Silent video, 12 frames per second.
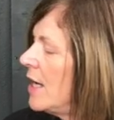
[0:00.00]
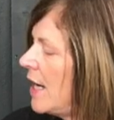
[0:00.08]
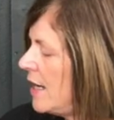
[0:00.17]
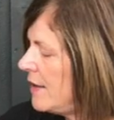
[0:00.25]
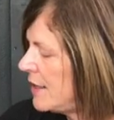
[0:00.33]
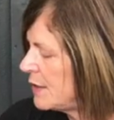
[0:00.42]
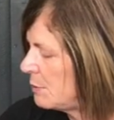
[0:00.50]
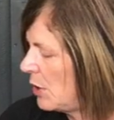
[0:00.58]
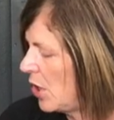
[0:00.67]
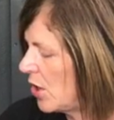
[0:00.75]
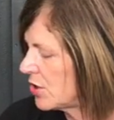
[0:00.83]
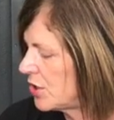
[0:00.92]
in this
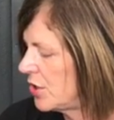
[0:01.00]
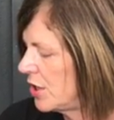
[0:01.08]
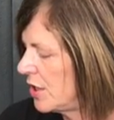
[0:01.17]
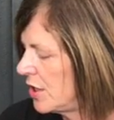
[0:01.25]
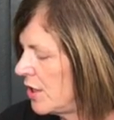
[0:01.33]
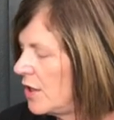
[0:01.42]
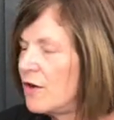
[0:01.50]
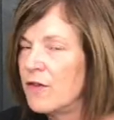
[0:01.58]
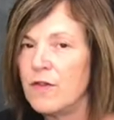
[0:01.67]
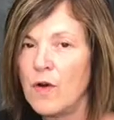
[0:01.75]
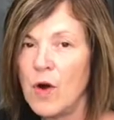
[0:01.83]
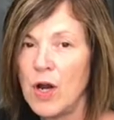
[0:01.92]
pot
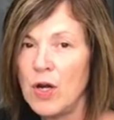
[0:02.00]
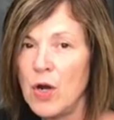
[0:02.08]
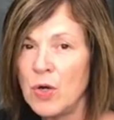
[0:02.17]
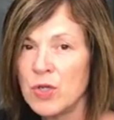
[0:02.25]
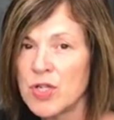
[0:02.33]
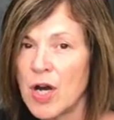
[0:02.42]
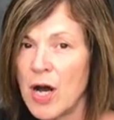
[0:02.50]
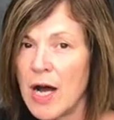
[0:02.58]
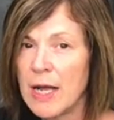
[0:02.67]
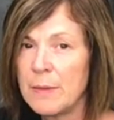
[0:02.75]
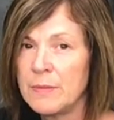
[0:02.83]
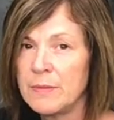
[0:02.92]
for a long
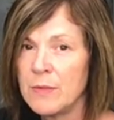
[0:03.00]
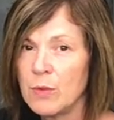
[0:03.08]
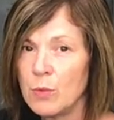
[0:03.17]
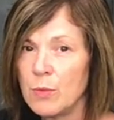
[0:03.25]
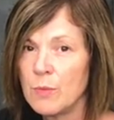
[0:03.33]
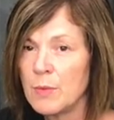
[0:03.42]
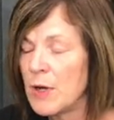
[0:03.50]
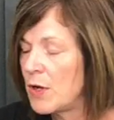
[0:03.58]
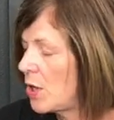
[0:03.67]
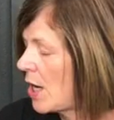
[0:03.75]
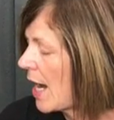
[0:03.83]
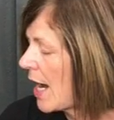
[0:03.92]
time,
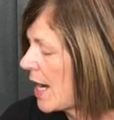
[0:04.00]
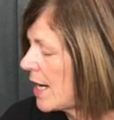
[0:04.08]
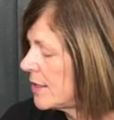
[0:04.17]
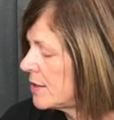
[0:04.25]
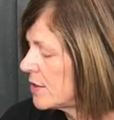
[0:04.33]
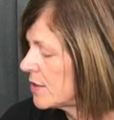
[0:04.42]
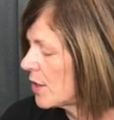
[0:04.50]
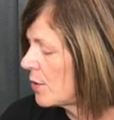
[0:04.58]
and so